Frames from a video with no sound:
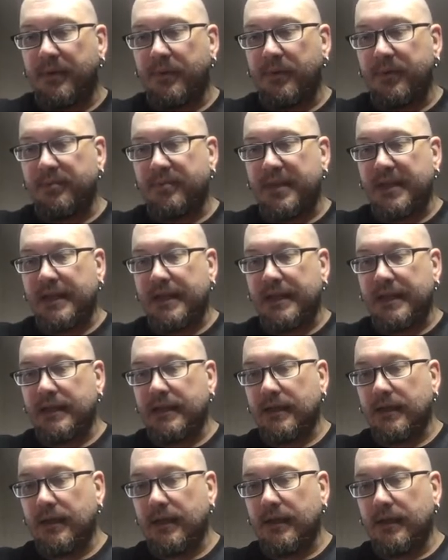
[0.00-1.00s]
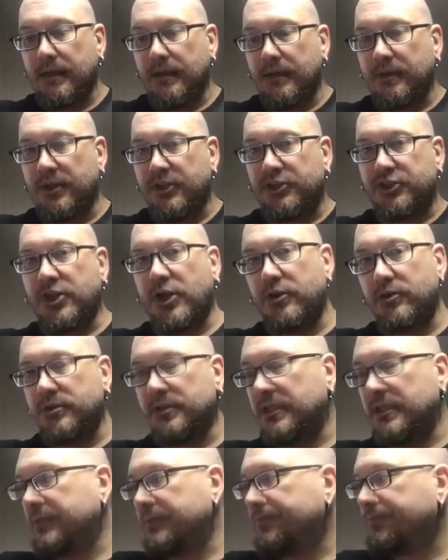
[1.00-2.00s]
would be the
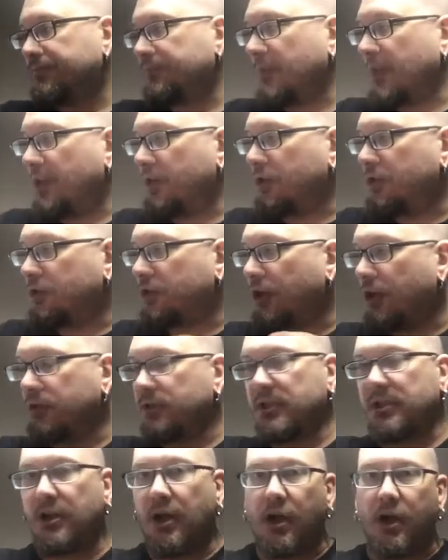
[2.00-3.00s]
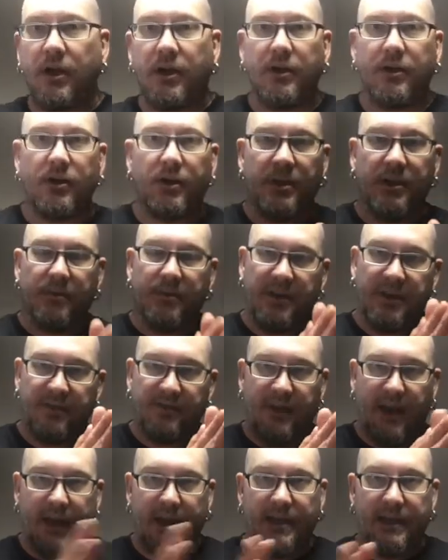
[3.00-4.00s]
chosen, and the chosen are going to be
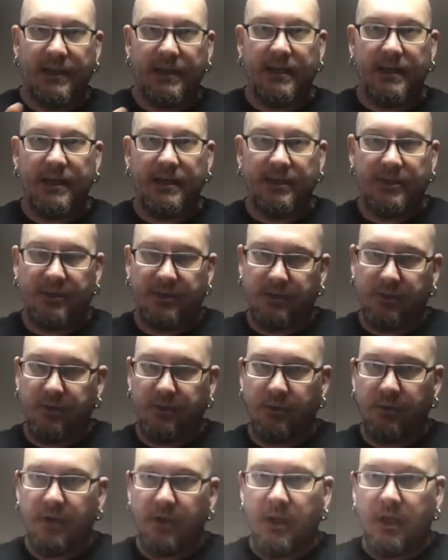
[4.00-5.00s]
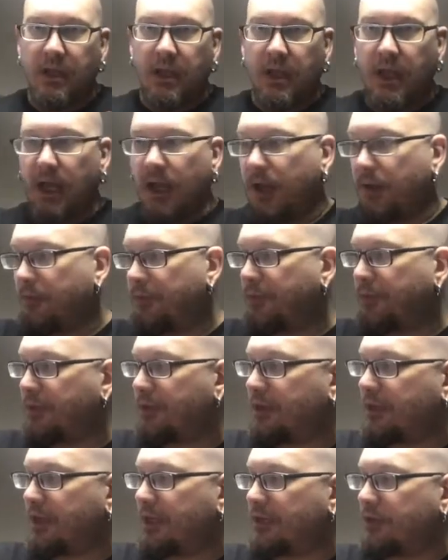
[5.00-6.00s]
divided into
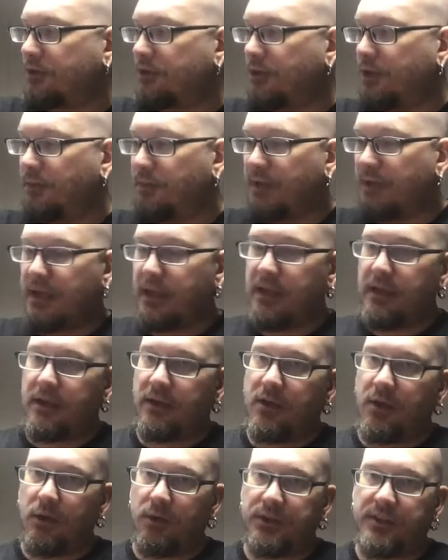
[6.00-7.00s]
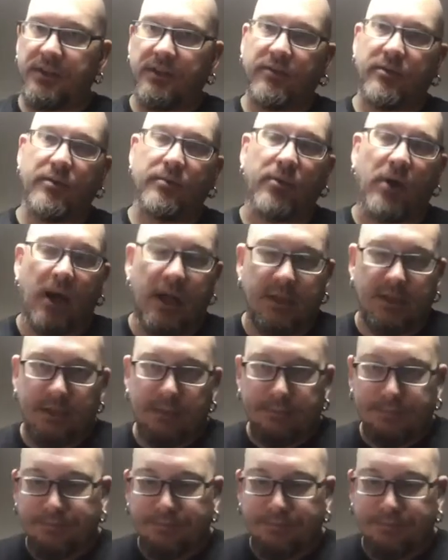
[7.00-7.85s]
three things. You're going to be gold, silver, and bronze.